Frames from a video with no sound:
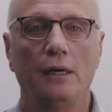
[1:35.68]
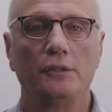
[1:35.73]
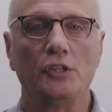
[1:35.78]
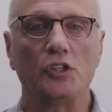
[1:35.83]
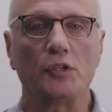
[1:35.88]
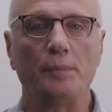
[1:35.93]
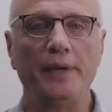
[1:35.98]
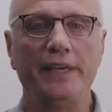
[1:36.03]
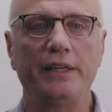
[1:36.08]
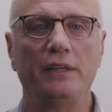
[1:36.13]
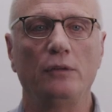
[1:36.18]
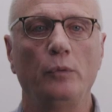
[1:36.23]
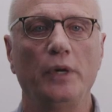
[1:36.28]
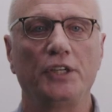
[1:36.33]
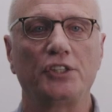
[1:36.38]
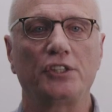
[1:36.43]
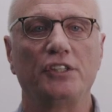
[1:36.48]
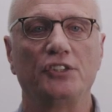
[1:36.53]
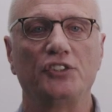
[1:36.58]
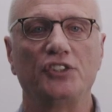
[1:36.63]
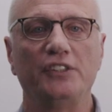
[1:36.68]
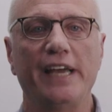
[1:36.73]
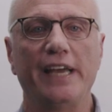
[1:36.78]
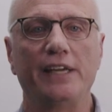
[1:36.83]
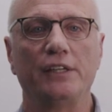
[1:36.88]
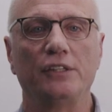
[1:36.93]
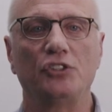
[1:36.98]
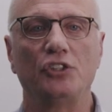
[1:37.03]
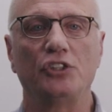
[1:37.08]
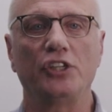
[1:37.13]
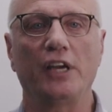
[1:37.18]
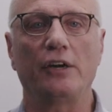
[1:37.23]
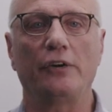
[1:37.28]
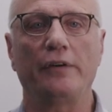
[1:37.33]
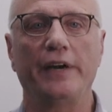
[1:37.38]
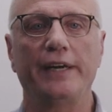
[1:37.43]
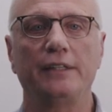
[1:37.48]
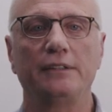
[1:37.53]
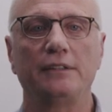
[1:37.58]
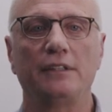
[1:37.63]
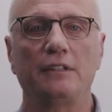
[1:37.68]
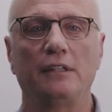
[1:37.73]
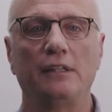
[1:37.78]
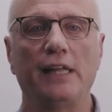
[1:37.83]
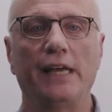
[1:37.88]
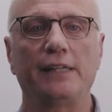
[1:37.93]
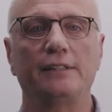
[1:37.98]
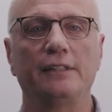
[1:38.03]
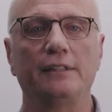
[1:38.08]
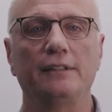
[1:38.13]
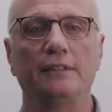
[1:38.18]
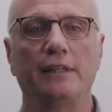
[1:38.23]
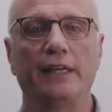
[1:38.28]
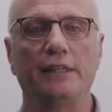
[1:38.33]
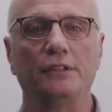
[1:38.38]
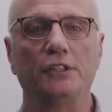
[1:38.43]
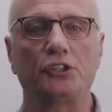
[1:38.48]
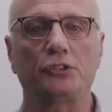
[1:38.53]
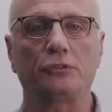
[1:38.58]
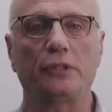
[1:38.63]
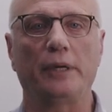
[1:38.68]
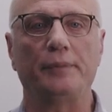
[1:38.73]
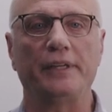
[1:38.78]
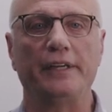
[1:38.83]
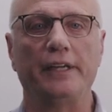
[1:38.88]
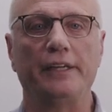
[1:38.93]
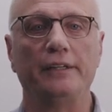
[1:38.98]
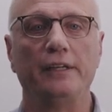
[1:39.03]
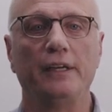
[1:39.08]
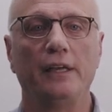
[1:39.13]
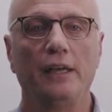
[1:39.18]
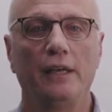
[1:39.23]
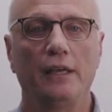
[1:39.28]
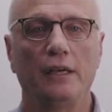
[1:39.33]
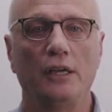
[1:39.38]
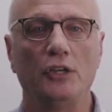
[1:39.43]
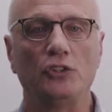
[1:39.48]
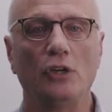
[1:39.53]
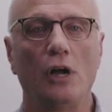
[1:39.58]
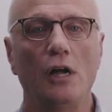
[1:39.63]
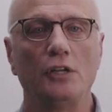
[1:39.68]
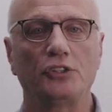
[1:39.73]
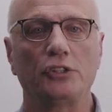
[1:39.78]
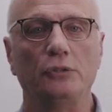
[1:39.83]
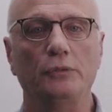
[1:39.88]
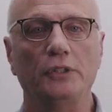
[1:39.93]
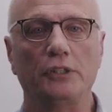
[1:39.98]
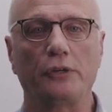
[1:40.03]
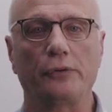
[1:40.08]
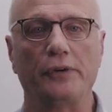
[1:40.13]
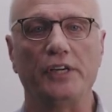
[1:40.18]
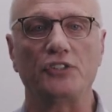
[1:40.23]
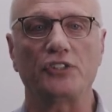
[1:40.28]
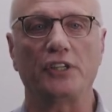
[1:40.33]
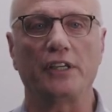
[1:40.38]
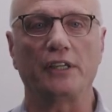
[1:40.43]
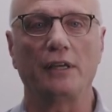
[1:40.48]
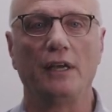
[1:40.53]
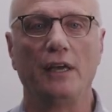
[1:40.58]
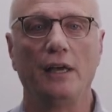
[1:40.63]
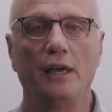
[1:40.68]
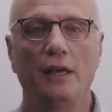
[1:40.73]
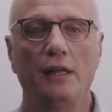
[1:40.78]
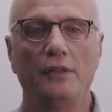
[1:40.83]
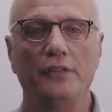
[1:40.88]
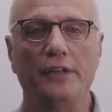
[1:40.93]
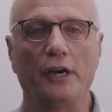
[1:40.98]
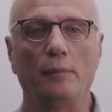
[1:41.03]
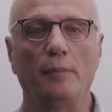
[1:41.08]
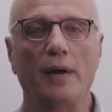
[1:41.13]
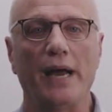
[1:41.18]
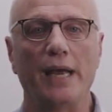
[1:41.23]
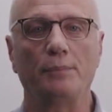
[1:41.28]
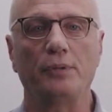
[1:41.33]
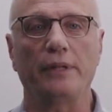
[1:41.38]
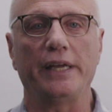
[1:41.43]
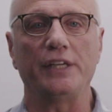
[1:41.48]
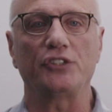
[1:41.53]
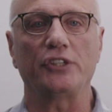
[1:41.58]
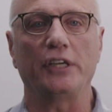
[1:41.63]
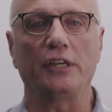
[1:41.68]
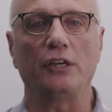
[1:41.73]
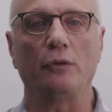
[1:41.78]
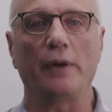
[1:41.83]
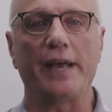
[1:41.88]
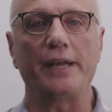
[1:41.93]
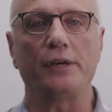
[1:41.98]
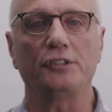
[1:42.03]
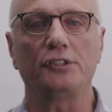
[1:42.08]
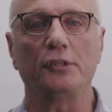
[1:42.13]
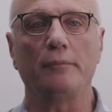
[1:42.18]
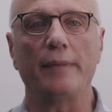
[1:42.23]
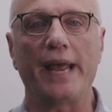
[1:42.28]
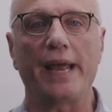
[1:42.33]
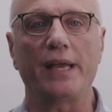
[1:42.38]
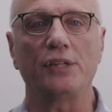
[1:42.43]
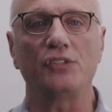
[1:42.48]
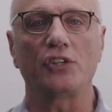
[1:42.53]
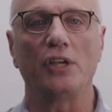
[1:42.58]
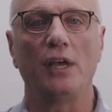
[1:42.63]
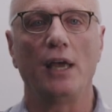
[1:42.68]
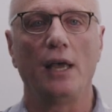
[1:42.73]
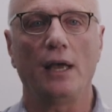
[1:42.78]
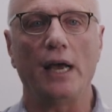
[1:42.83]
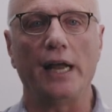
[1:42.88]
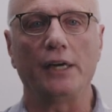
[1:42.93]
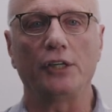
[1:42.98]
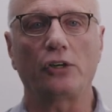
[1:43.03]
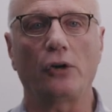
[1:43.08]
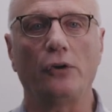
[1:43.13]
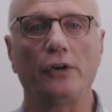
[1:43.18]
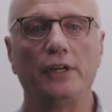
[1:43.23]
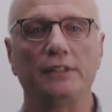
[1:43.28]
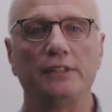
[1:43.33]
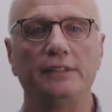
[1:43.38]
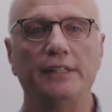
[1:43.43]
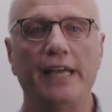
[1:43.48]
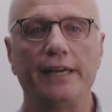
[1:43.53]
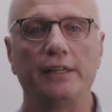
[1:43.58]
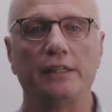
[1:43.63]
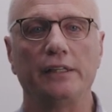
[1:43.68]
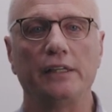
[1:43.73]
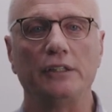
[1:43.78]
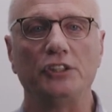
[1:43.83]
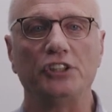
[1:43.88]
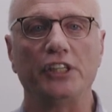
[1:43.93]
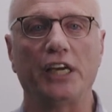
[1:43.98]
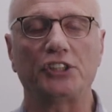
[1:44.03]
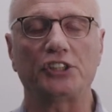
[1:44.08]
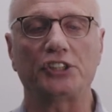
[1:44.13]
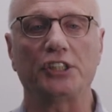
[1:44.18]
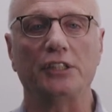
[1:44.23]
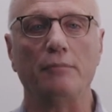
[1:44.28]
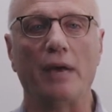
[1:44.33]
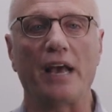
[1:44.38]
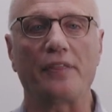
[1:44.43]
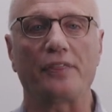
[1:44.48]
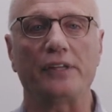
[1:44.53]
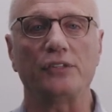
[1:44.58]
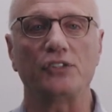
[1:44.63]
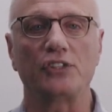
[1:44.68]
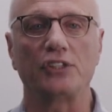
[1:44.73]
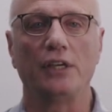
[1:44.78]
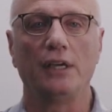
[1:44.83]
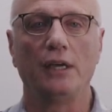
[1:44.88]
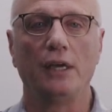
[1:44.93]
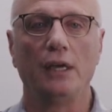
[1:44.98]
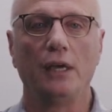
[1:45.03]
The speed at which this data is generated, collected, and distributed is also increasing, thereby placing greater demands on current data ingestion methods.